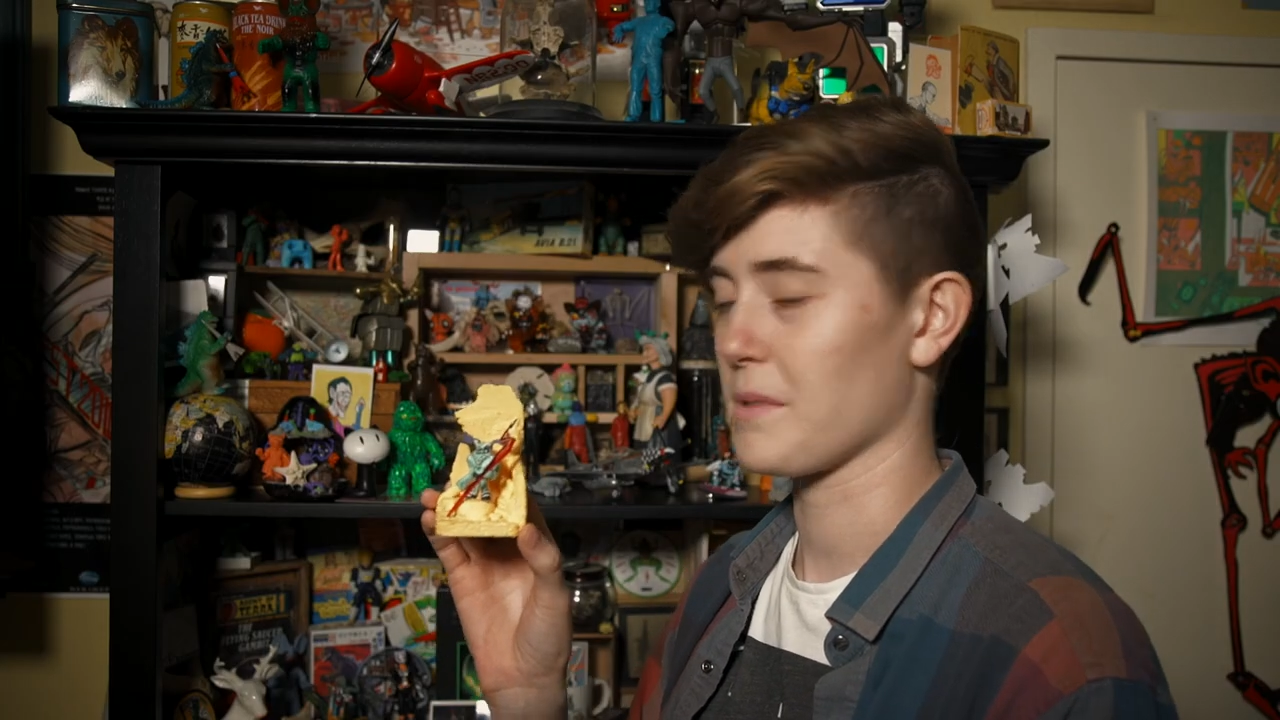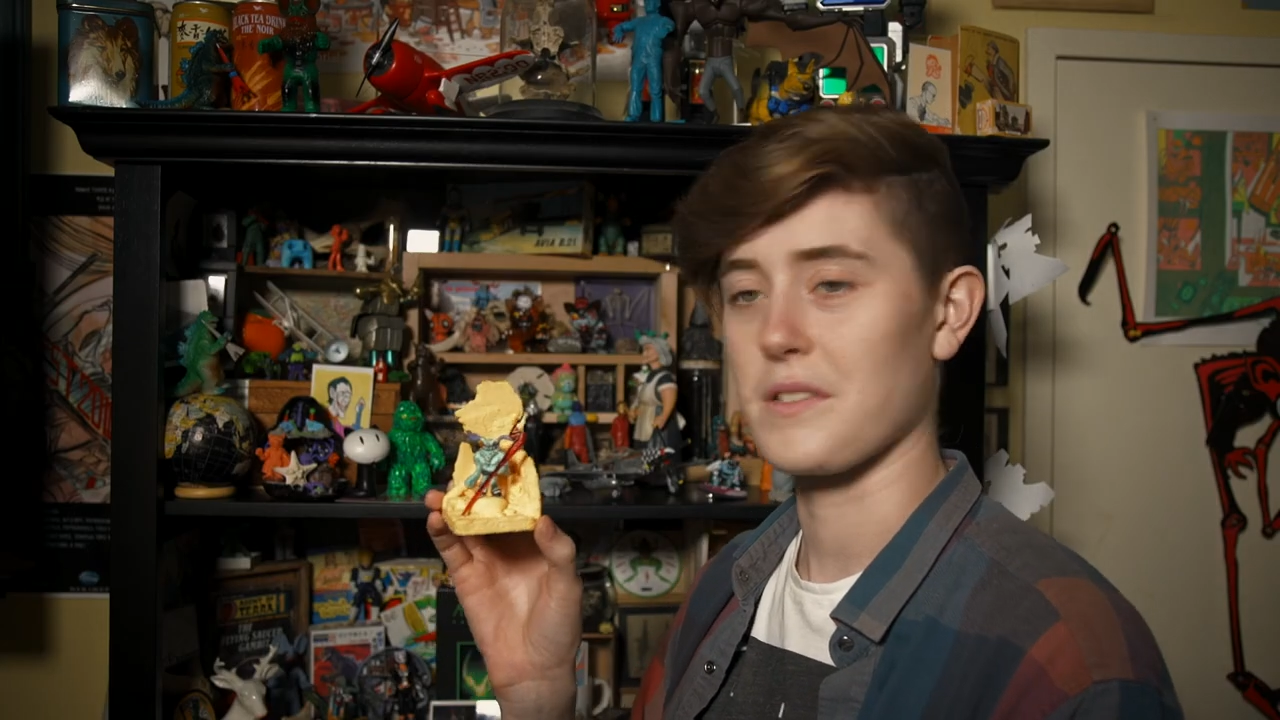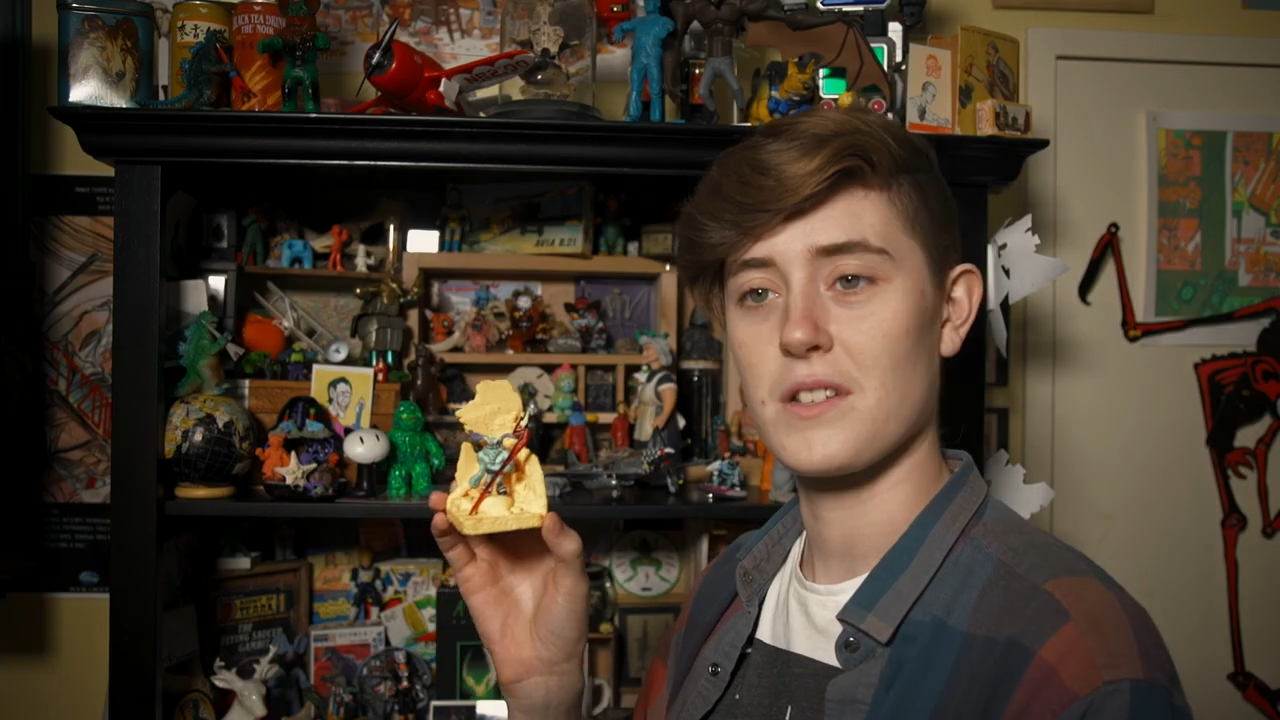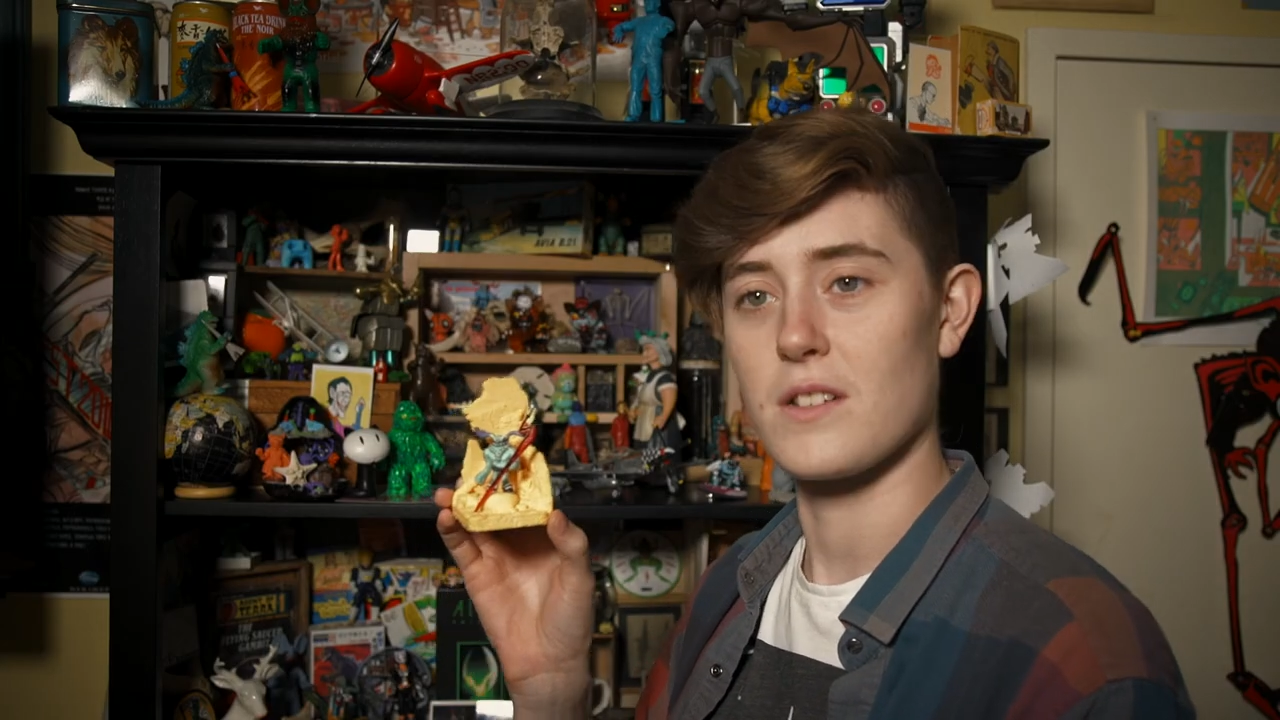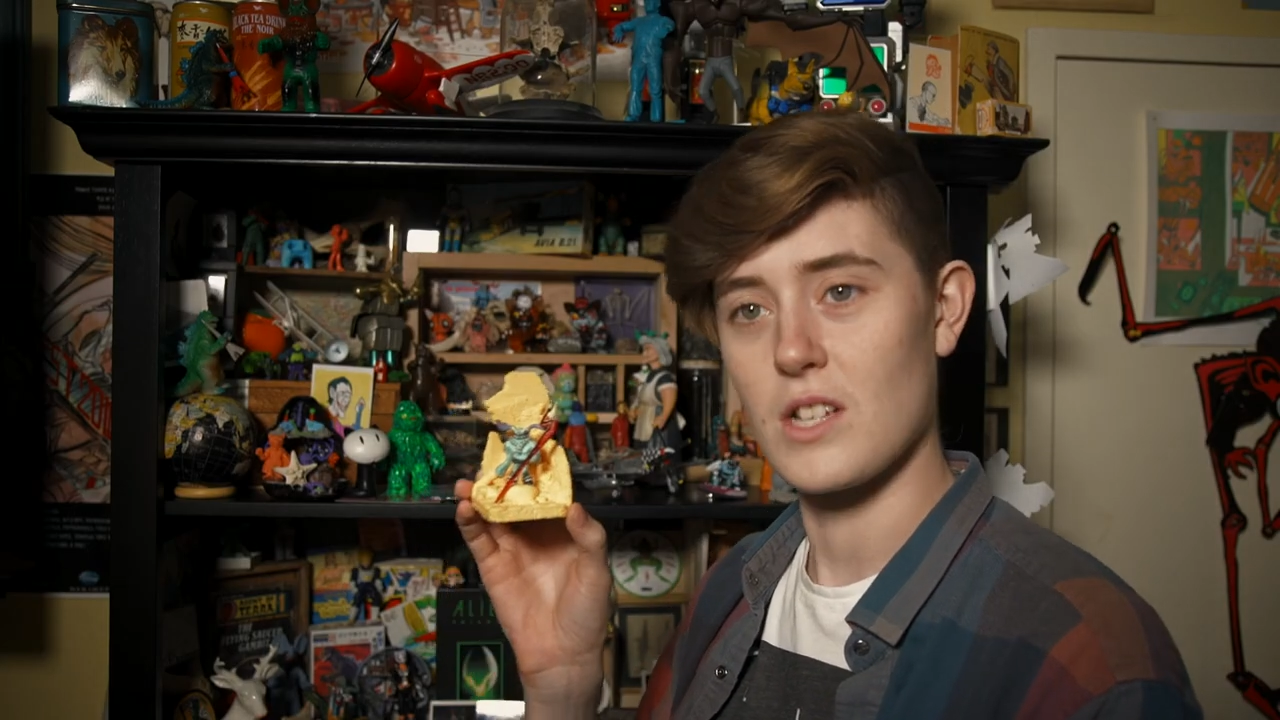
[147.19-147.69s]

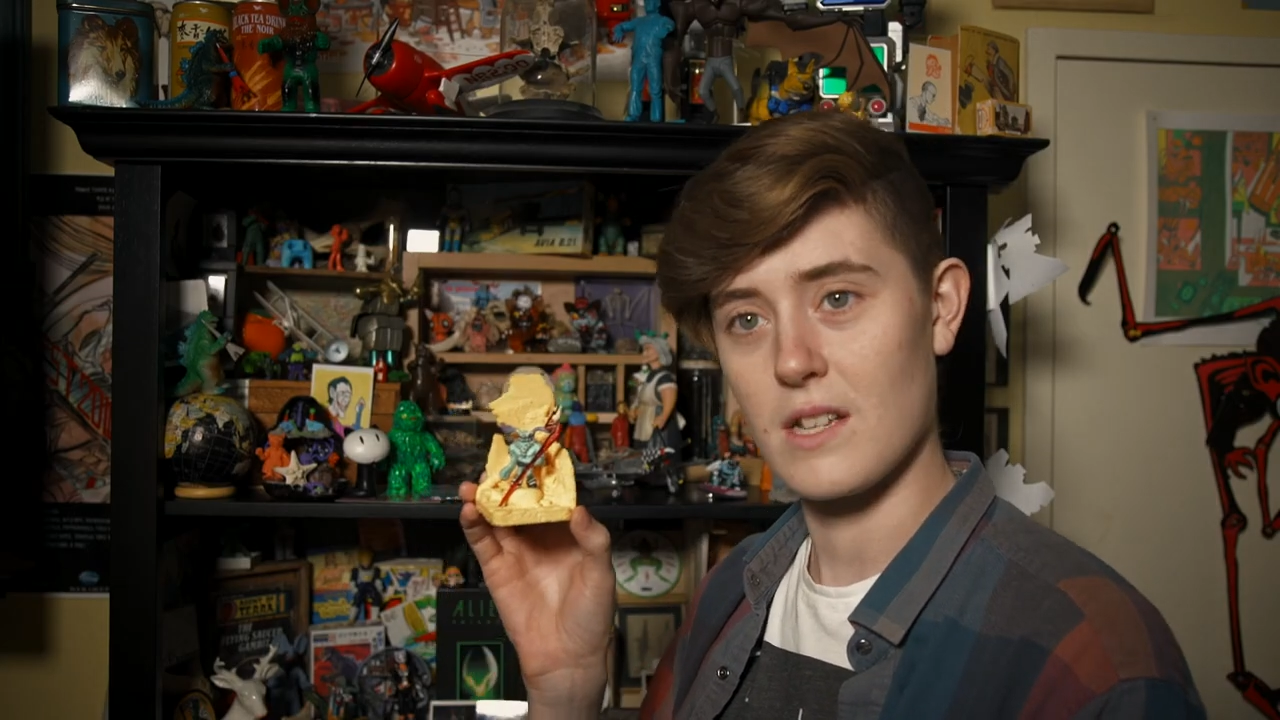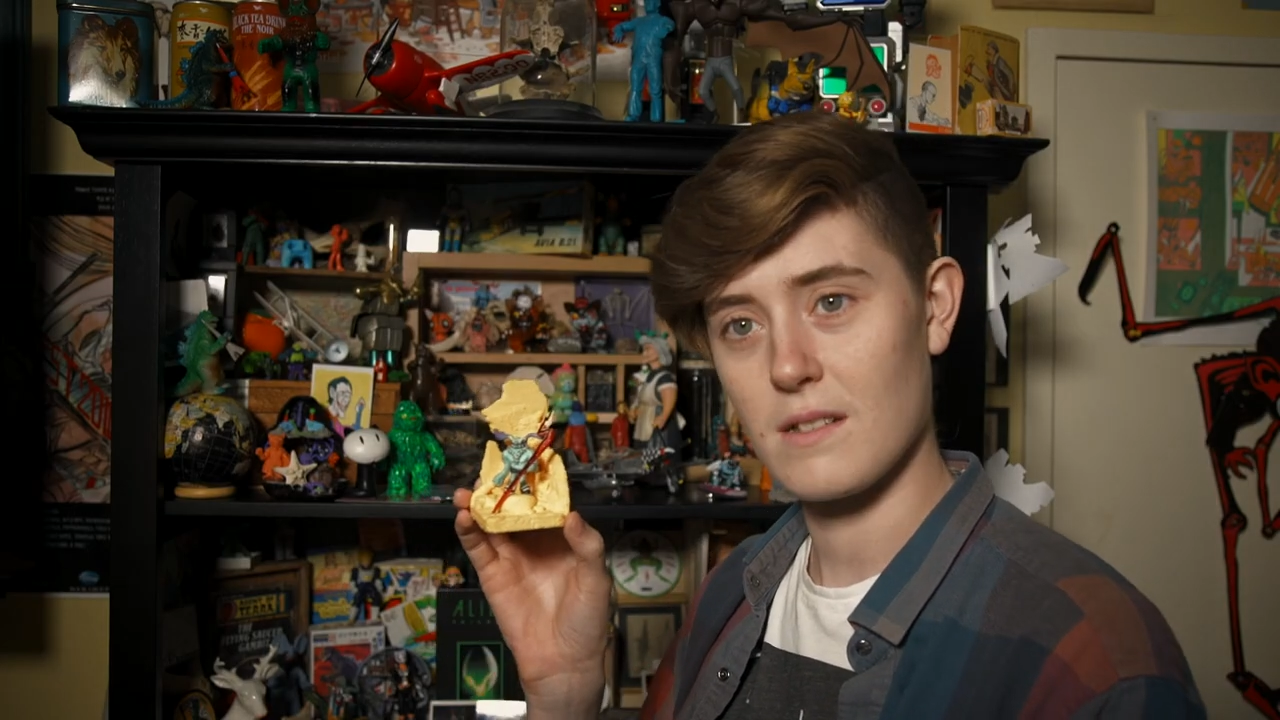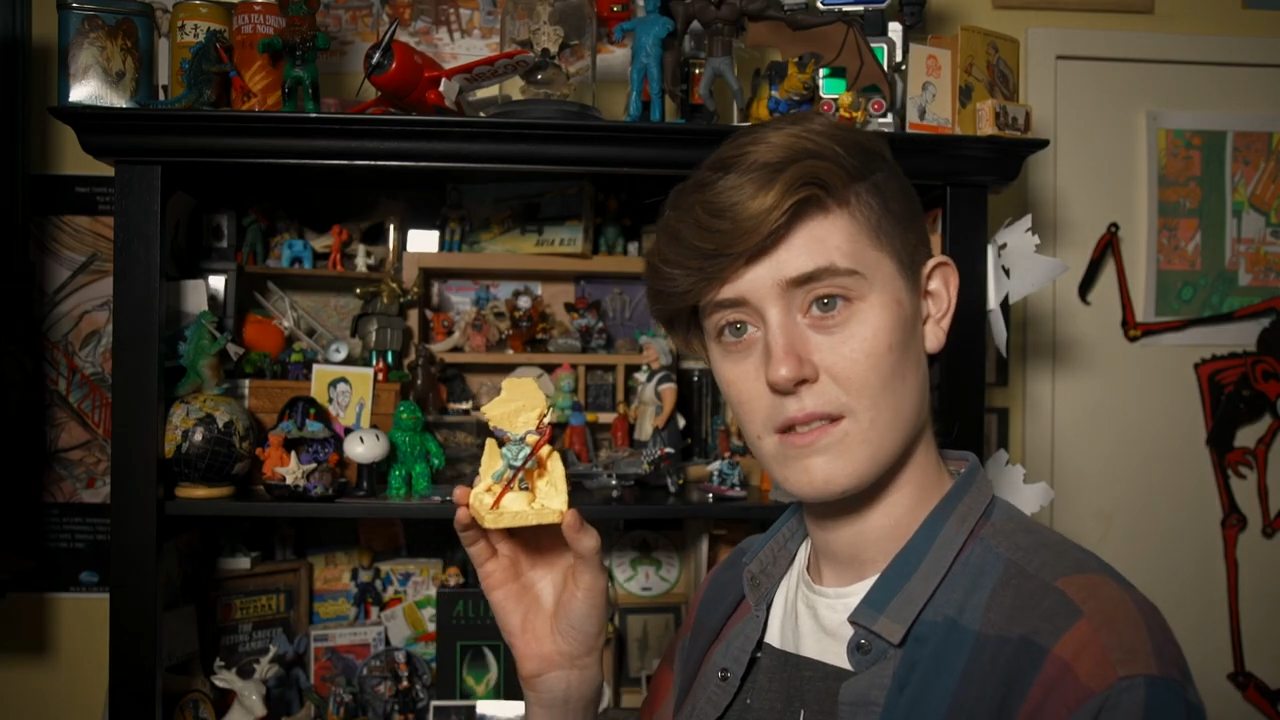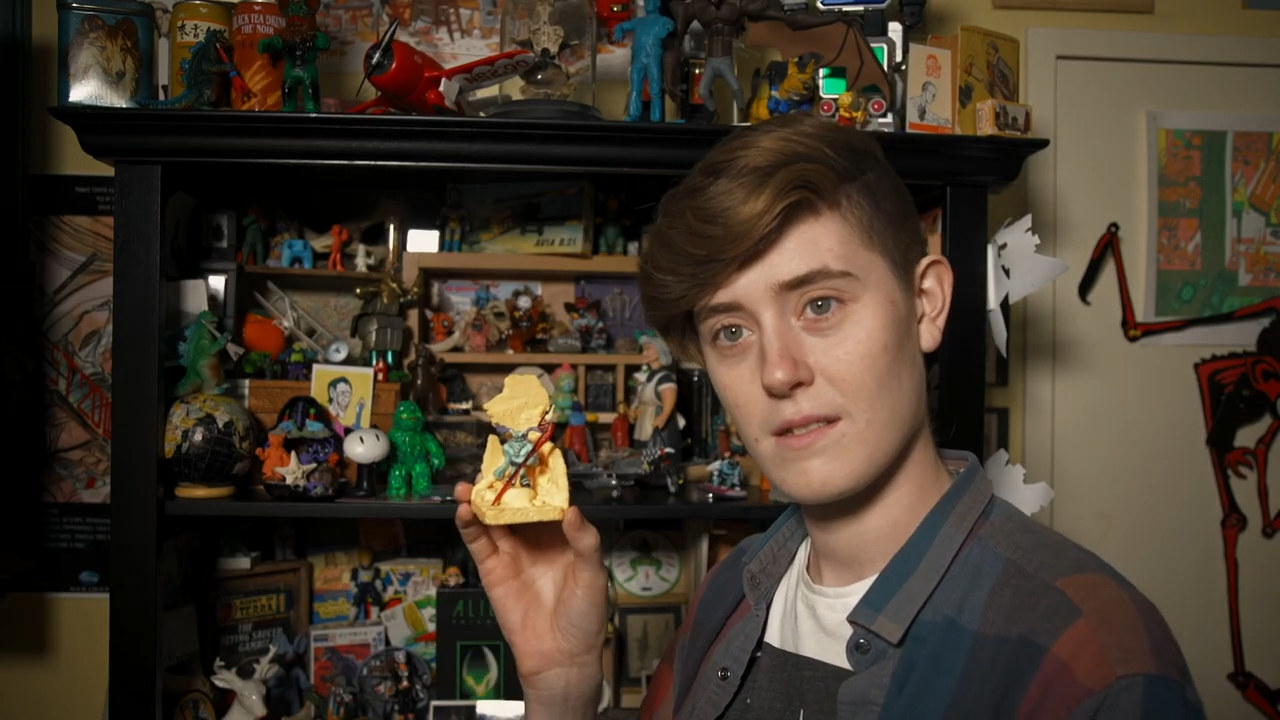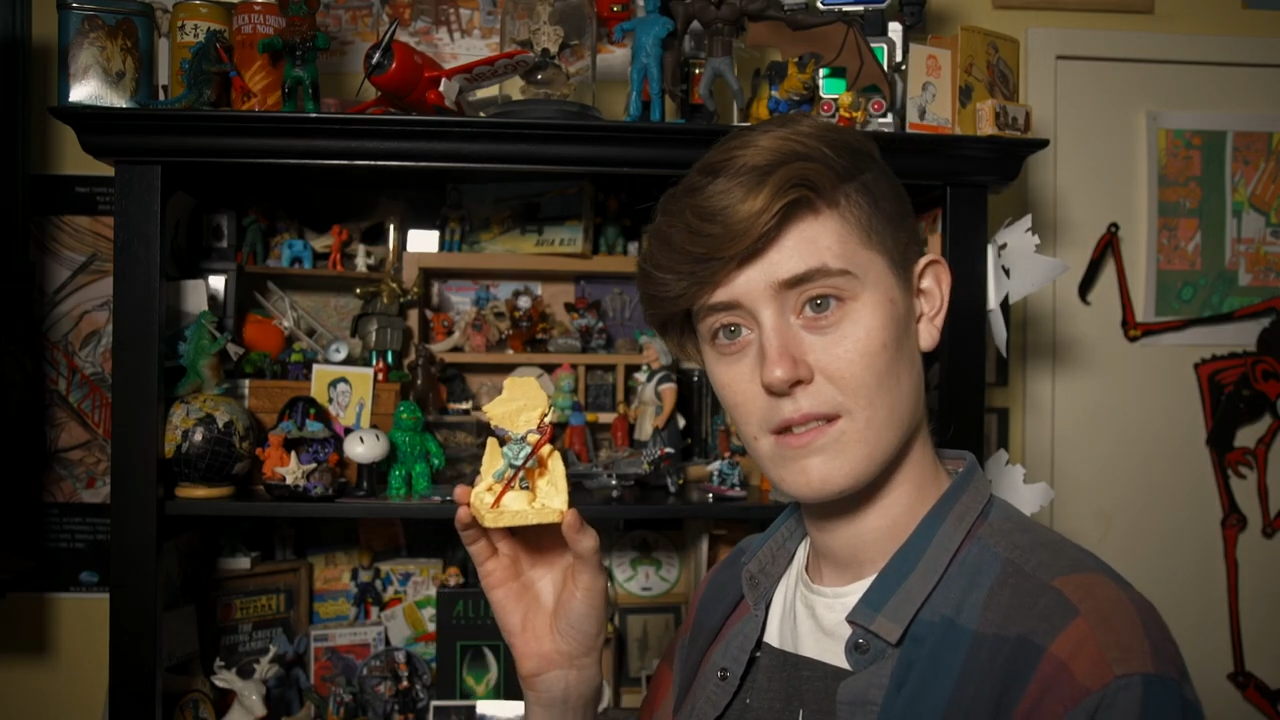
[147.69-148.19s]
bunch of
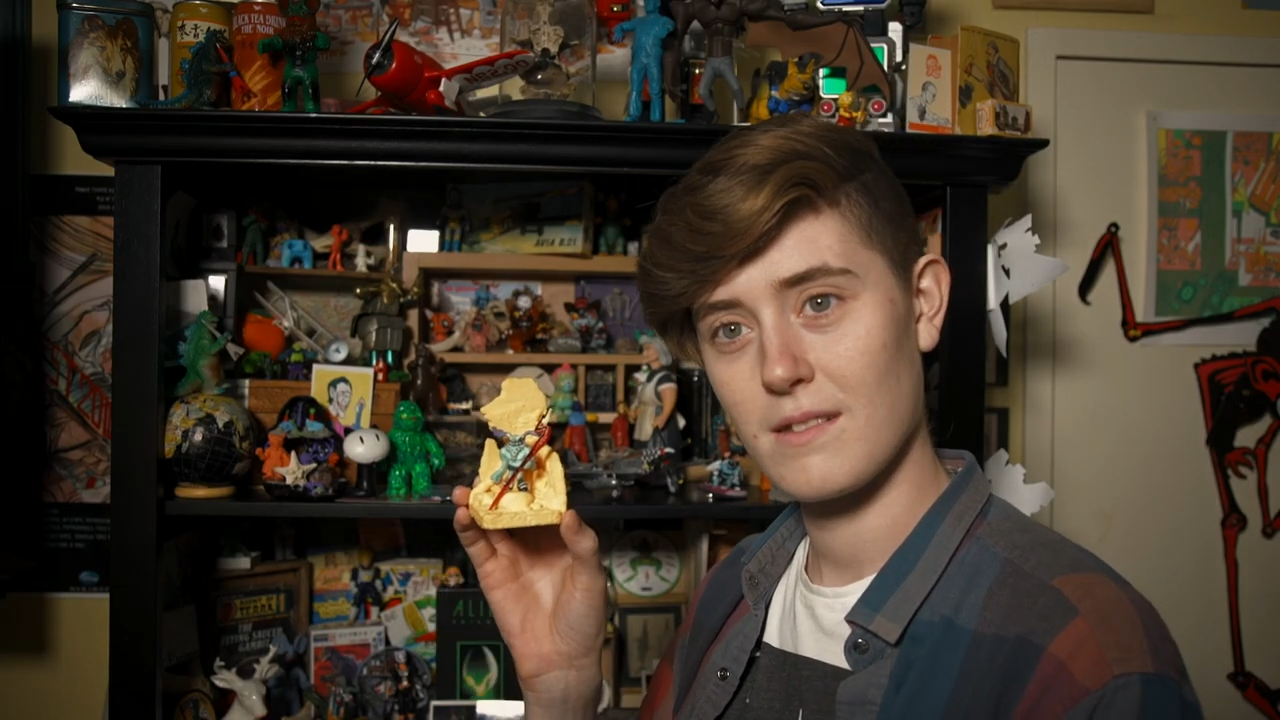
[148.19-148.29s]
cheese.